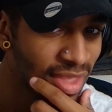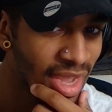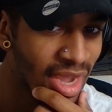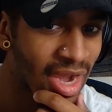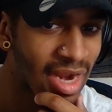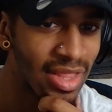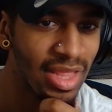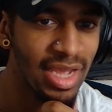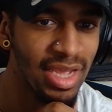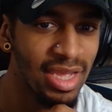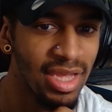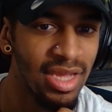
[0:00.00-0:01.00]
and kind of
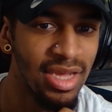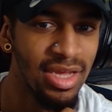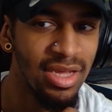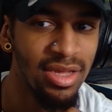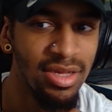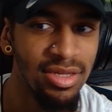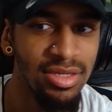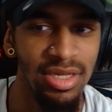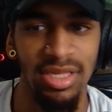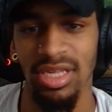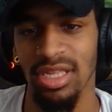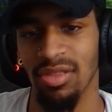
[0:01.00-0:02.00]
like
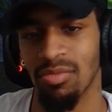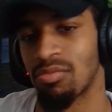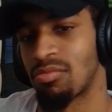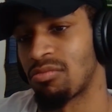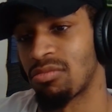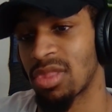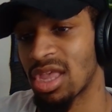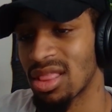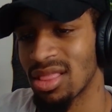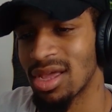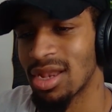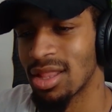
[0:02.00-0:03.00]
just ex-
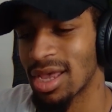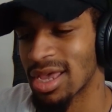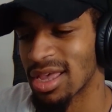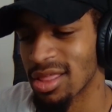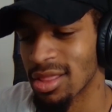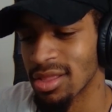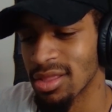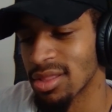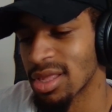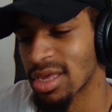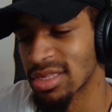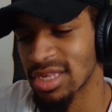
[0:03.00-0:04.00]
let like
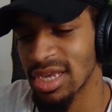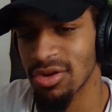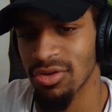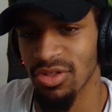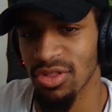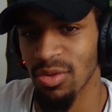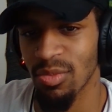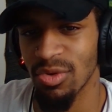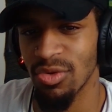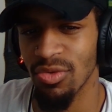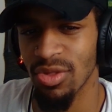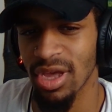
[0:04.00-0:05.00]
like say you're just someone
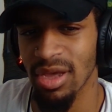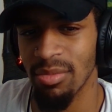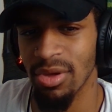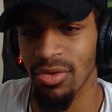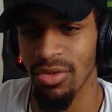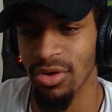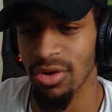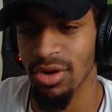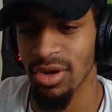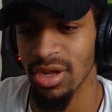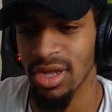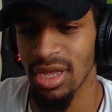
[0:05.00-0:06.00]
who's like a builder.
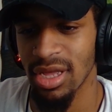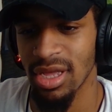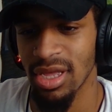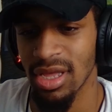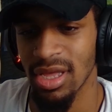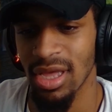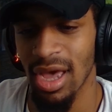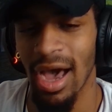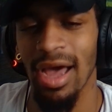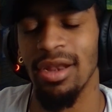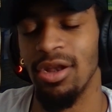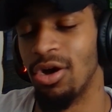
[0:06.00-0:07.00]

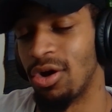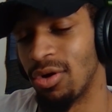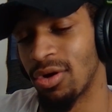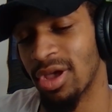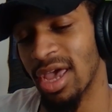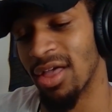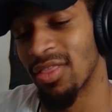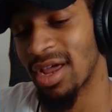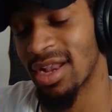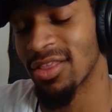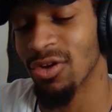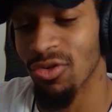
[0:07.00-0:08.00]
I know. Okay, a lot
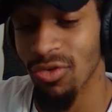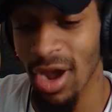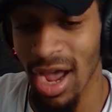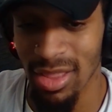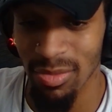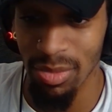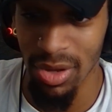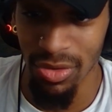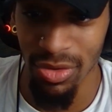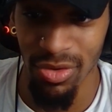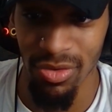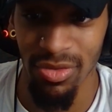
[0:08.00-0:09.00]
of the cracked
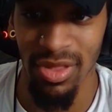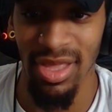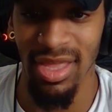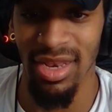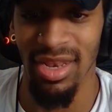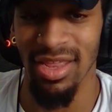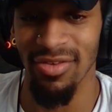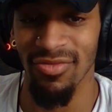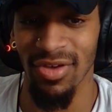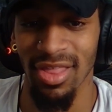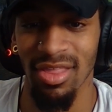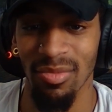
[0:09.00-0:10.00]
builders and
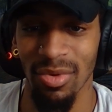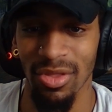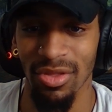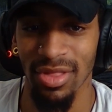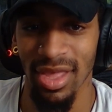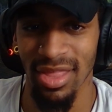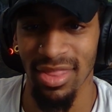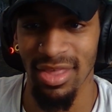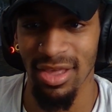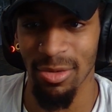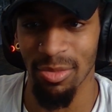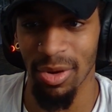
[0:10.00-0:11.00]
invested builders I see
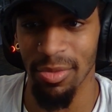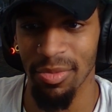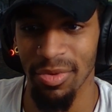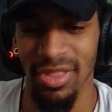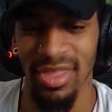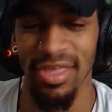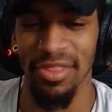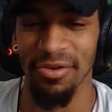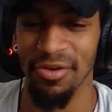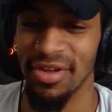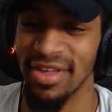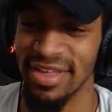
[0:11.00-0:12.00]
could probably put together
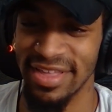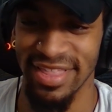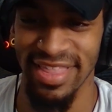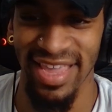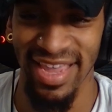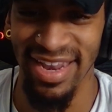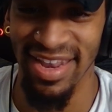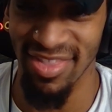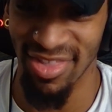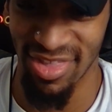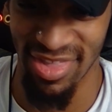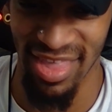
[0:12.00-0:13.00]
an
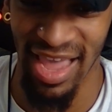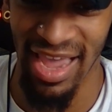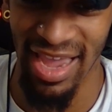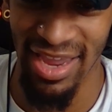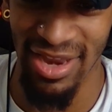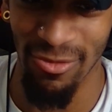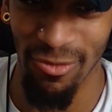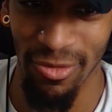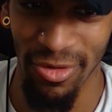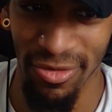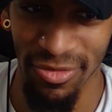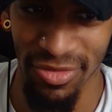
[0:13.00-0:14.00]
insane
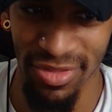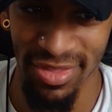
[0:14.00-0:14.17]
world